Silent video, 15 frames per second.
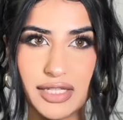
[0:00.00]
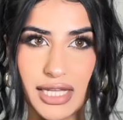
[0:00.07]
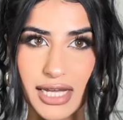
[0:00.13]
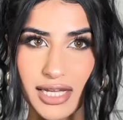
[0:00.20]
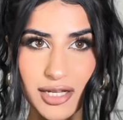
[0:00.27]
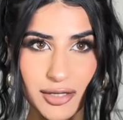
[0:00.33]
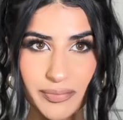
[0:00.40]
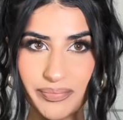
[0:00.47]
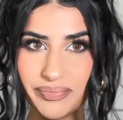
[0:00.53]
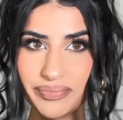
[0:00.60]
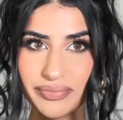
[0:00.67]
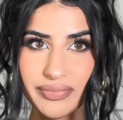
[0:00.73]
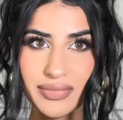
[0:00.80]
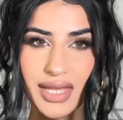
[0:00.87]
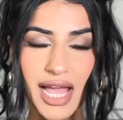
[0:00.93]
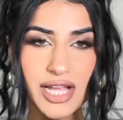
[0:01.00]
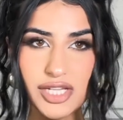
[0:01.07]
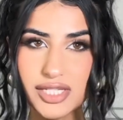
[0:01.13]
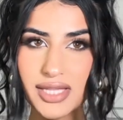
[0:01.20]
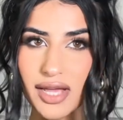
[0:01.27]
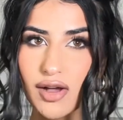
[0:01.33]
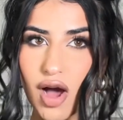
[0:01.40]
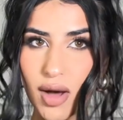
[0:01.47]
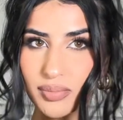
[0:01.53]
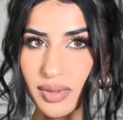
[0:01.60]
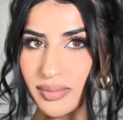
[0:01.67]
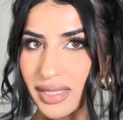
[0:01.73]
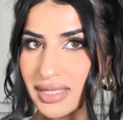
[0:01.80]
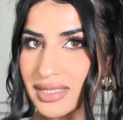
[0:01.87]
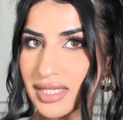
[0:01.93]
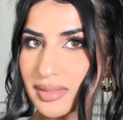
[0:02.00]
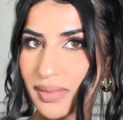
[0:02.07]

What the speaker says: like it just like complements this